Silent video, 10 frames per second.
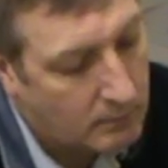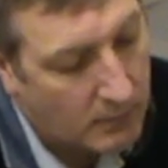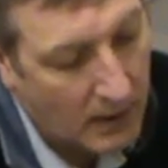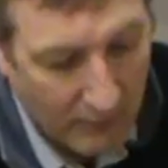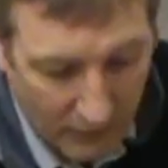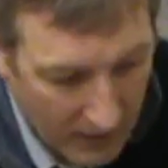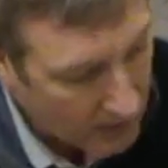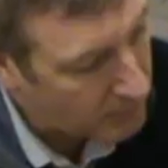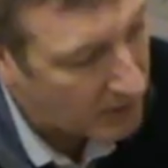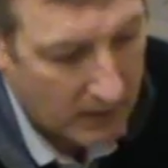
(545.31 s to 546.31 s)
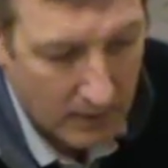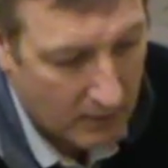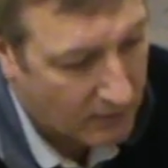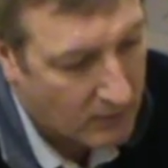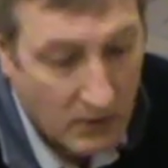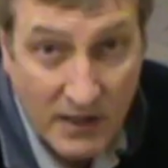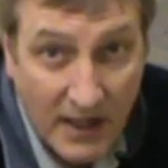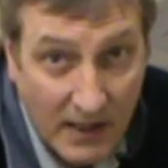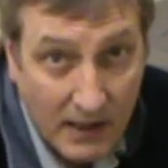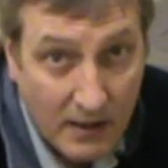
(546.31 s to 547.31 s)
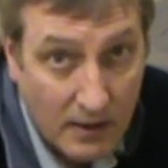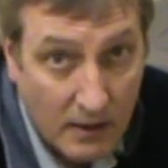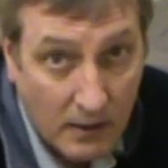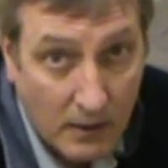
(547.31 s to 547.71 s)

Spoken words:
but invariably they're sited in